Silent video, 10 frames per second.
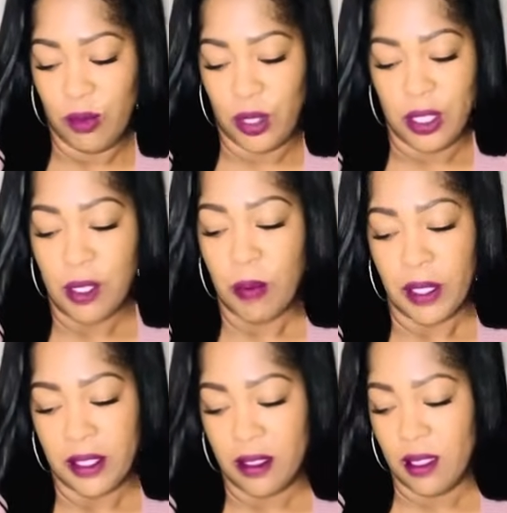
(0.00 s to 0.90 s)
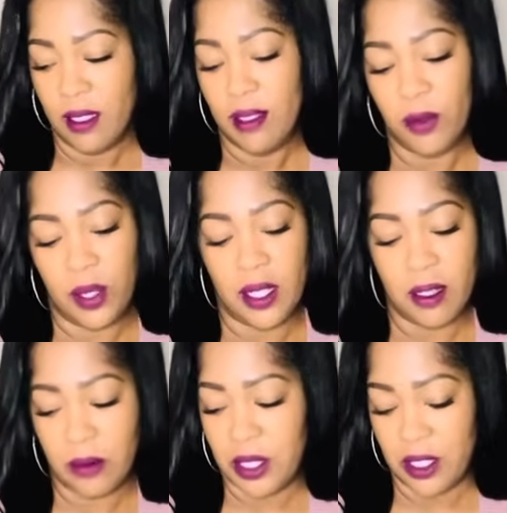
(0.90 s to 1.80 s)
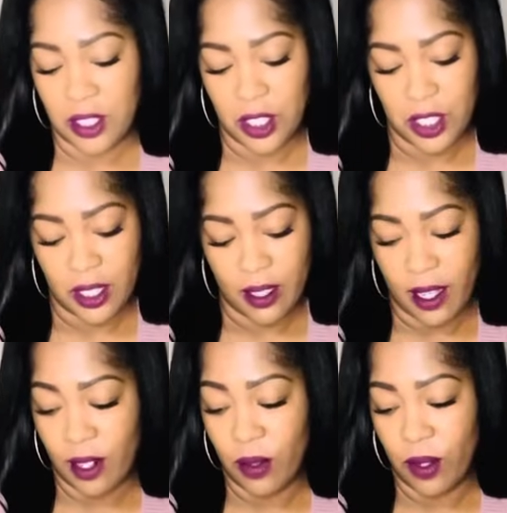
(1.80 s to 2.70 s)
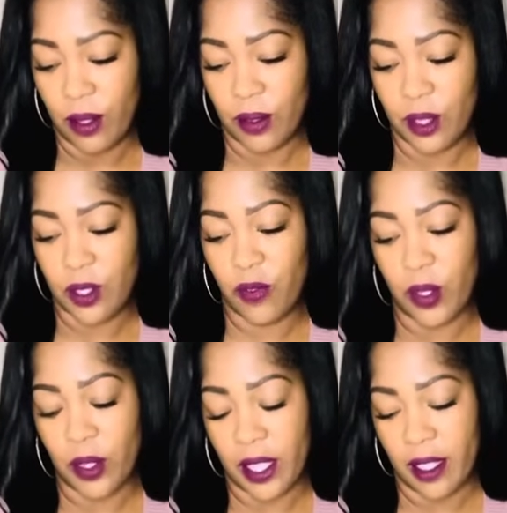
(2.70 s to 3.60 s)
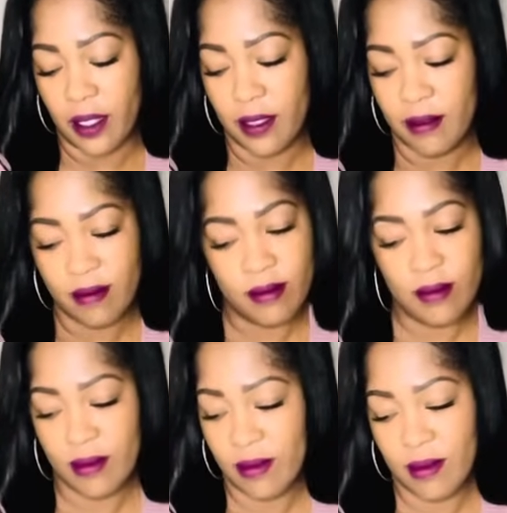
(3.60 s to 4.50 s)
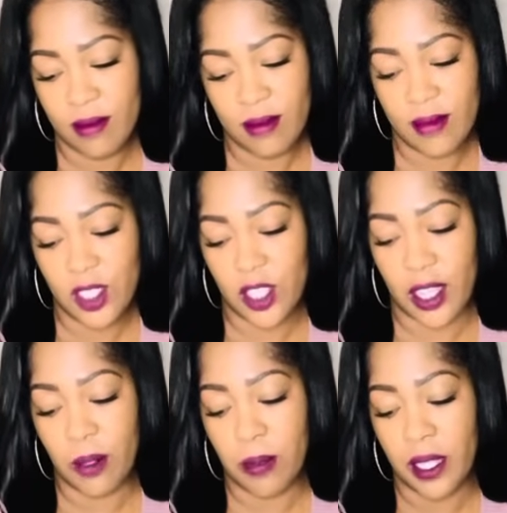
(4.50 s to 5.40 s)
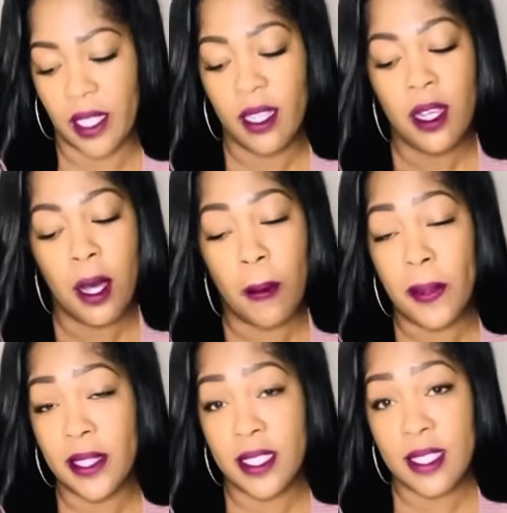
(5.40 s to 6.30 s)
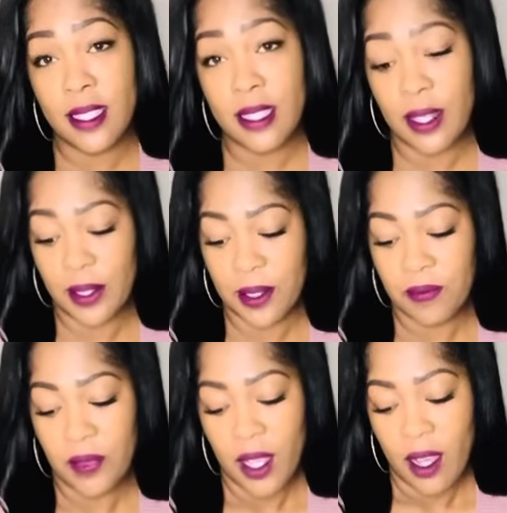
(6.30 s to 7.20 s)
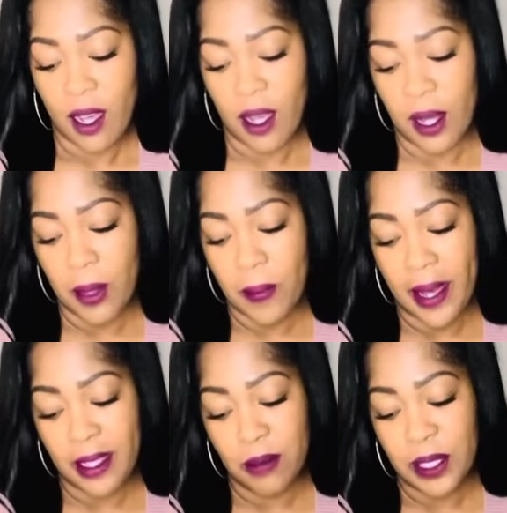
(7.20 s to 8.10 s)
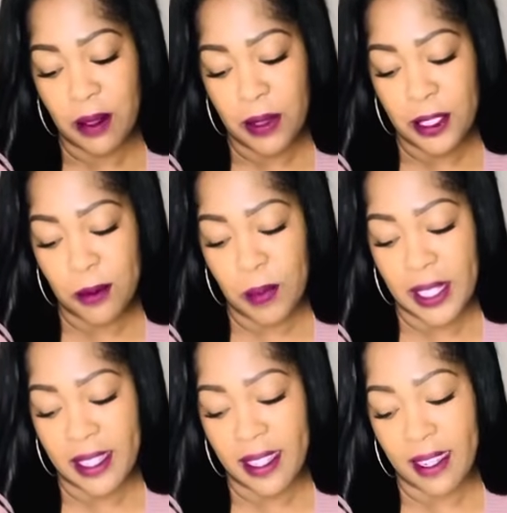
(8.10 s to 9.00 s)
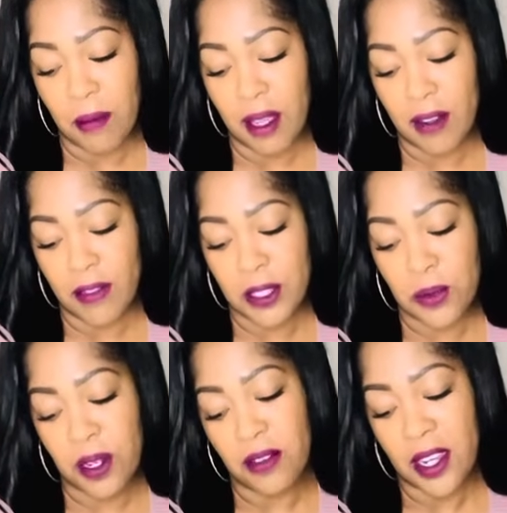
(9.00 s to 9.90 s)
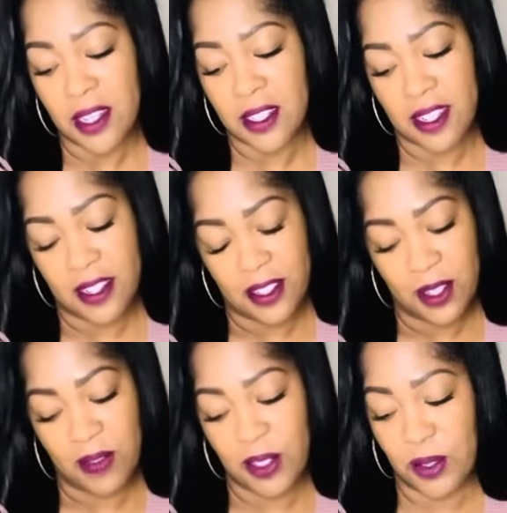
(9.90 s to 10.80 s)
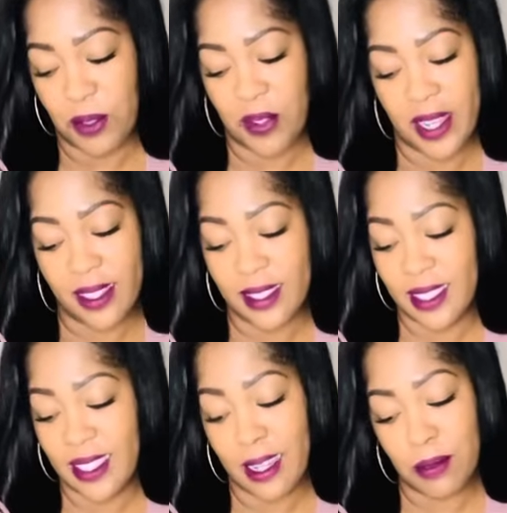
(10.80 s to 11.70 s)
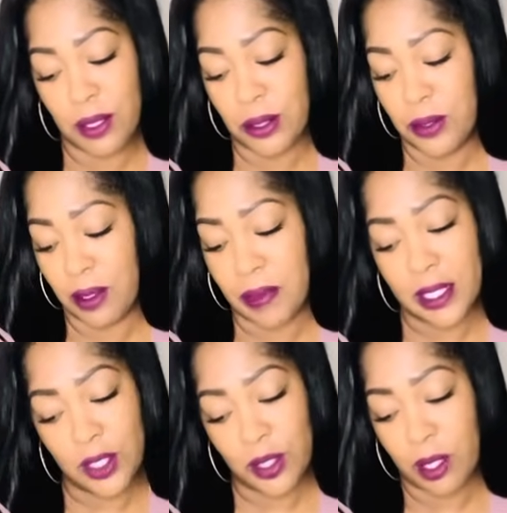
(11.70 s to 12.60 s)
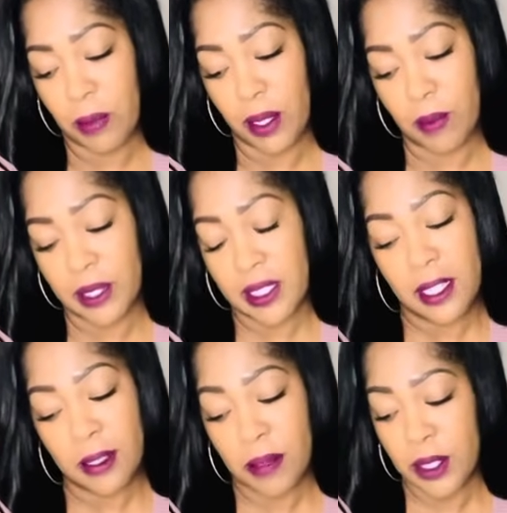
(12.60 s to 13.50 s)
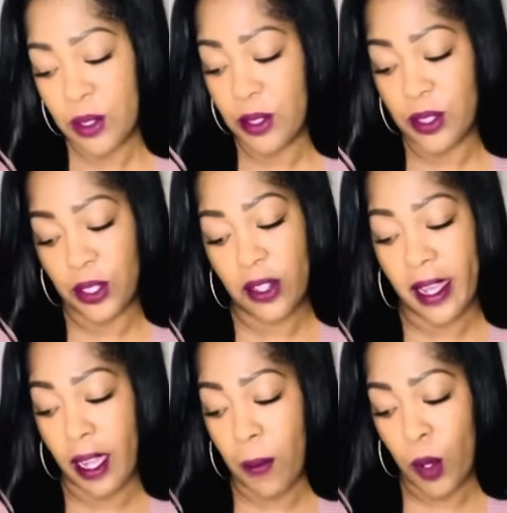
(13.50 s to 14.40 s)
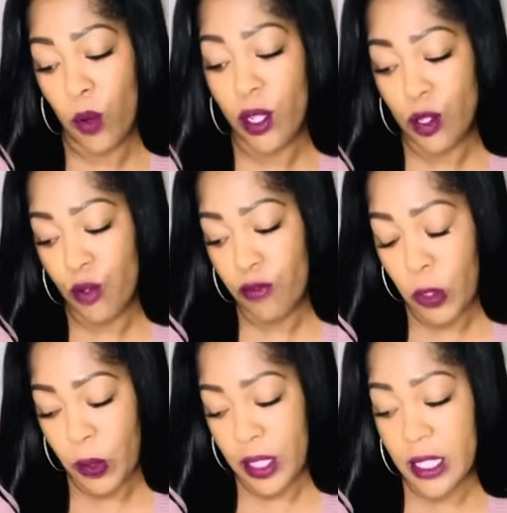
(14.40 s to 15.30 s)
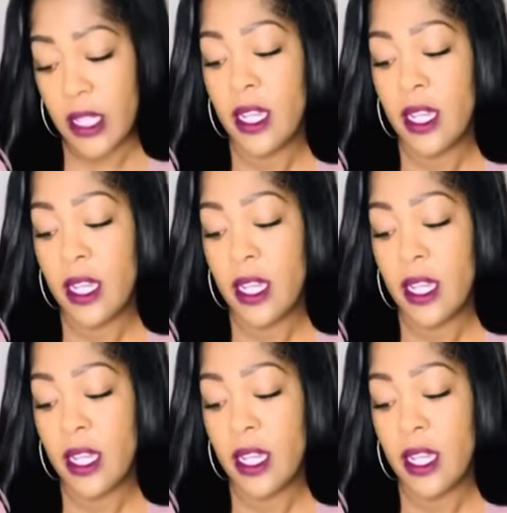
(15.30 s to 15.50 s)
disciplined when it comes to this shit. I don't know. This felt like child play. Abundance is here. Um, I am a limitless being, and I can manifest whatever I desire in this physical reality. Absolutely, because you're coming up as the King of Pentacles, and you're like, I'm going to focus.